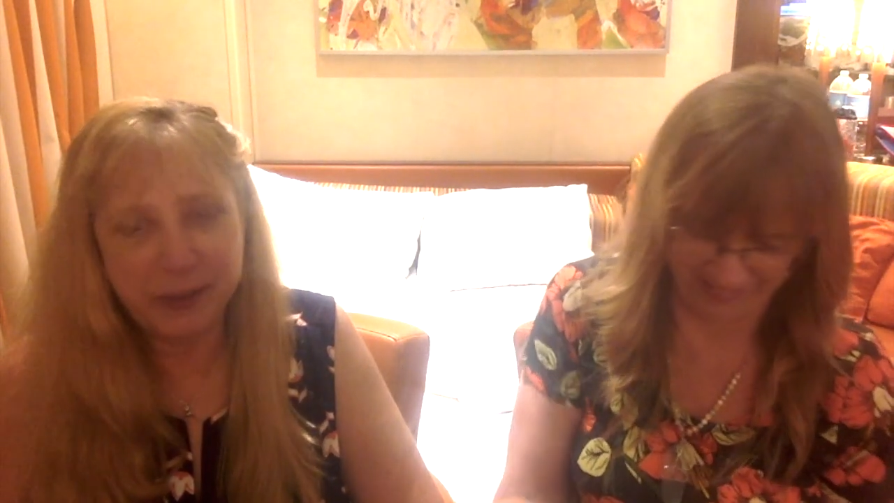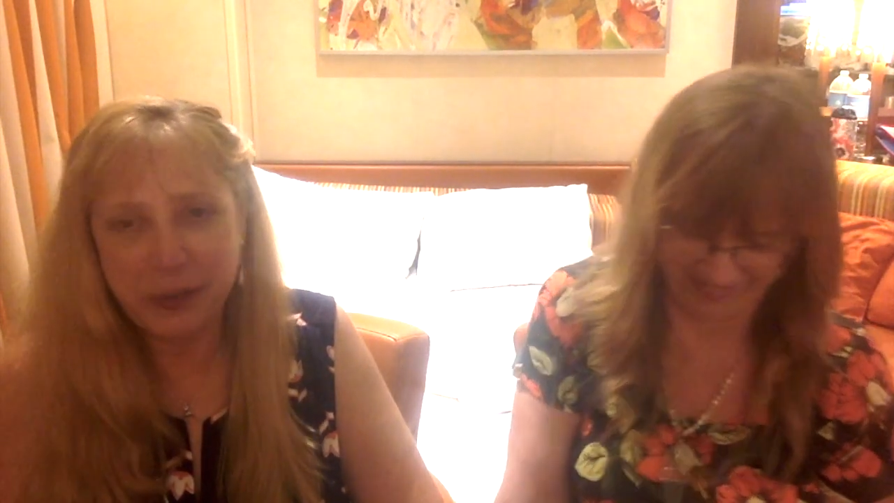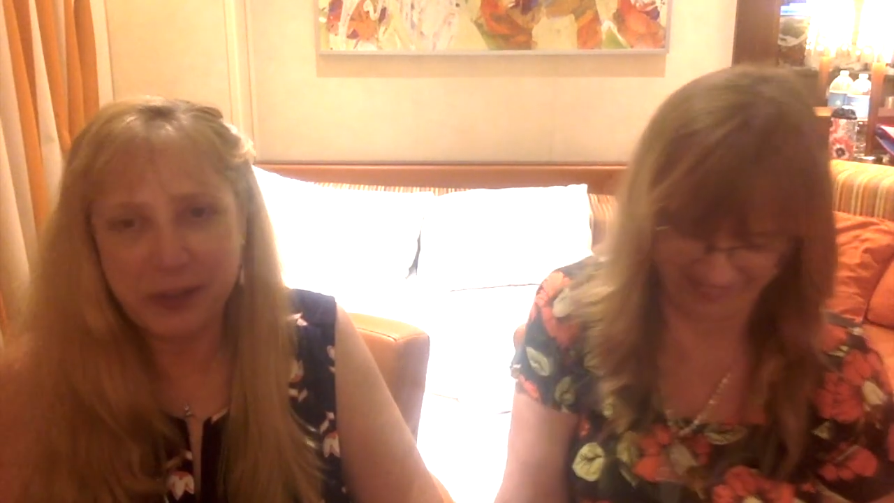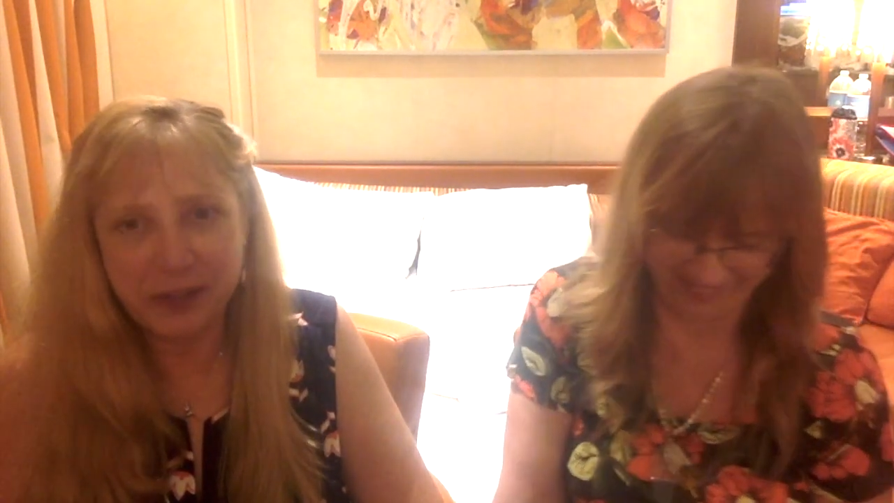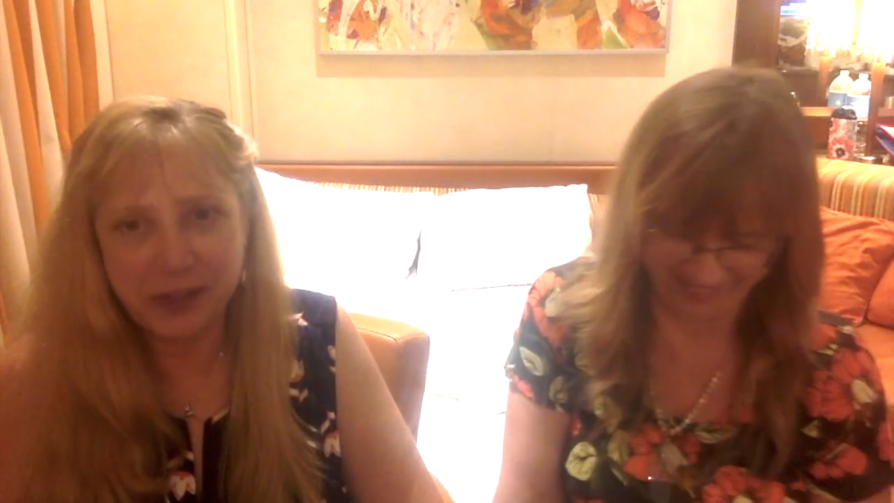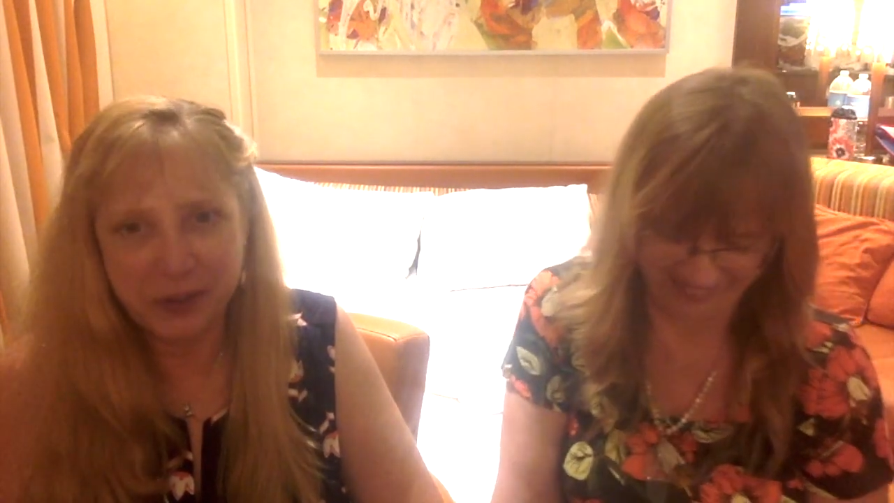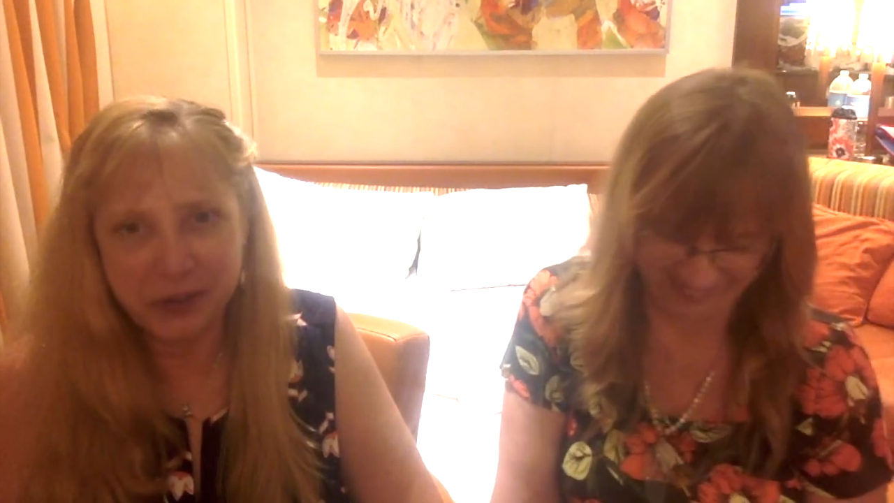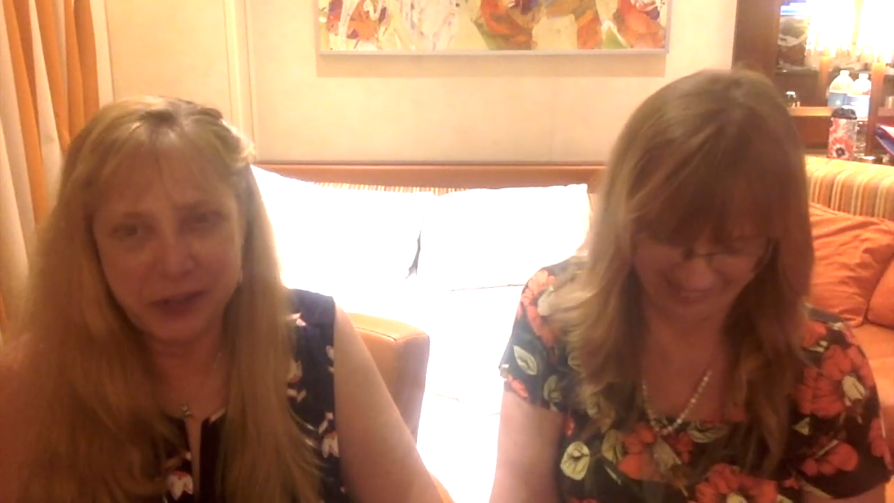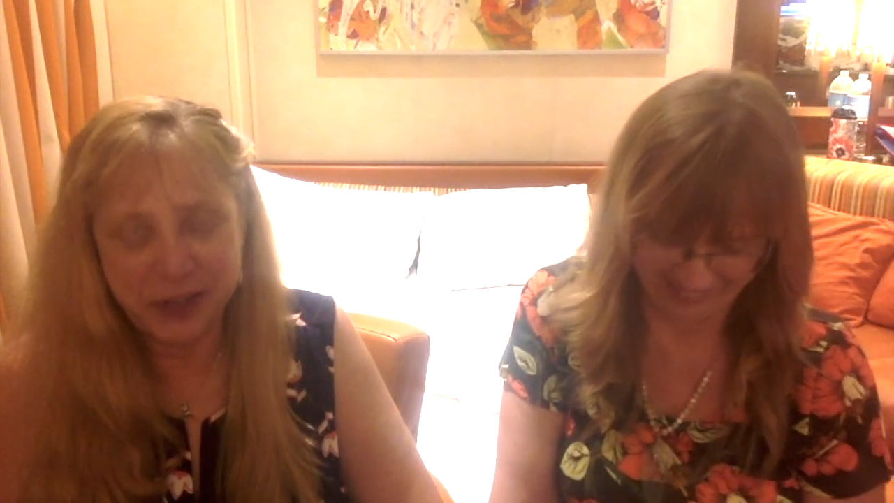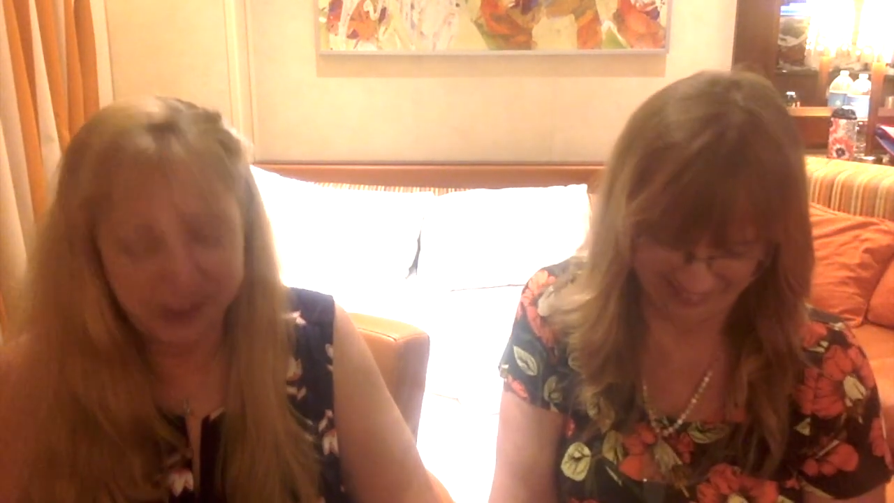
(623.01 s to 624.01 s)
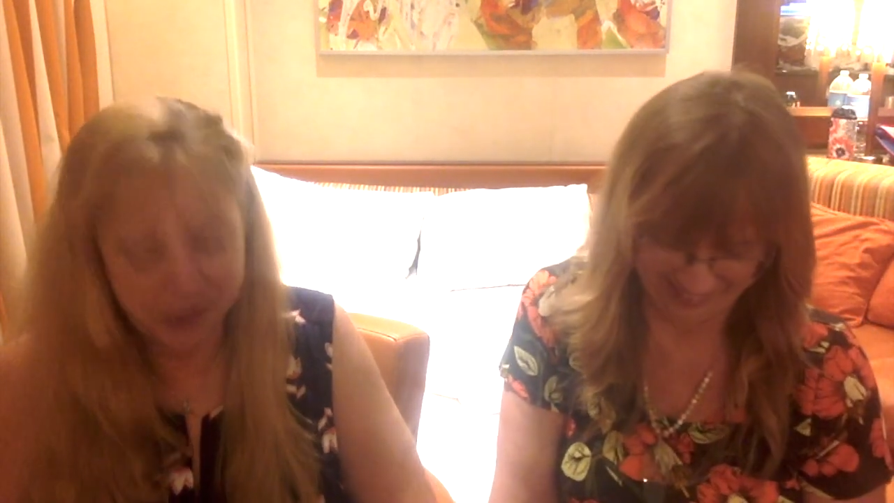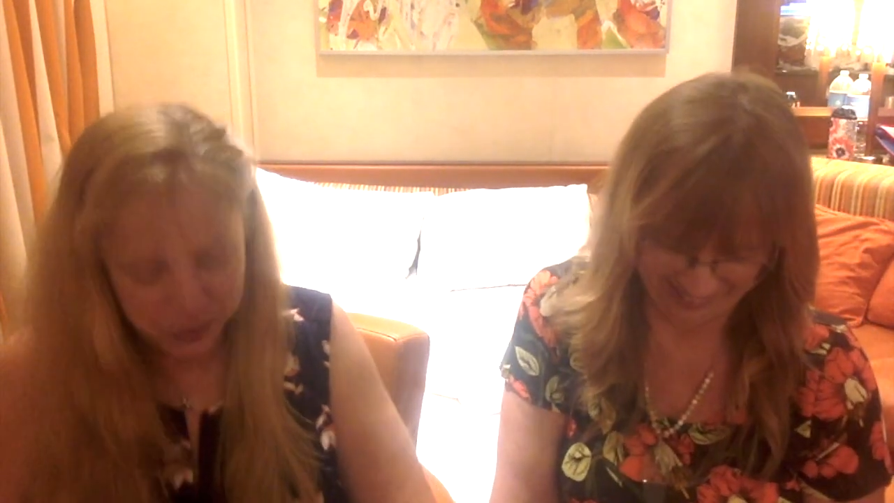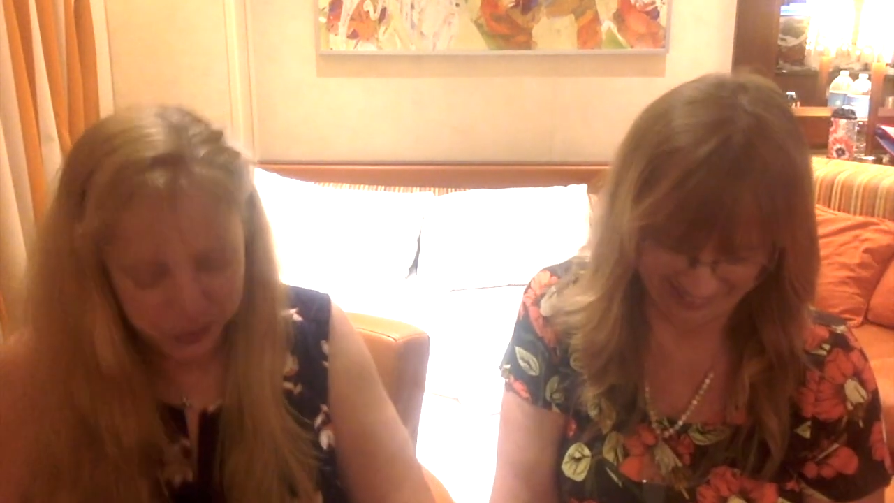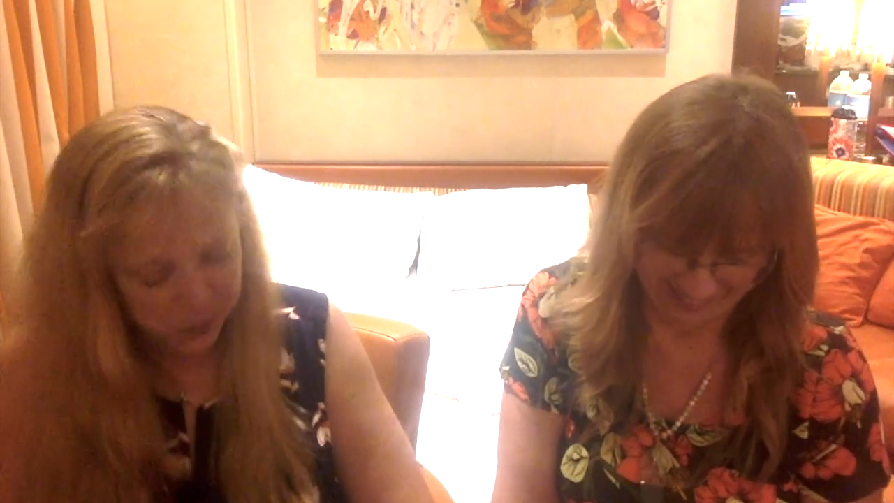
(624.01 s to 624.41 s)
We don't even understand you.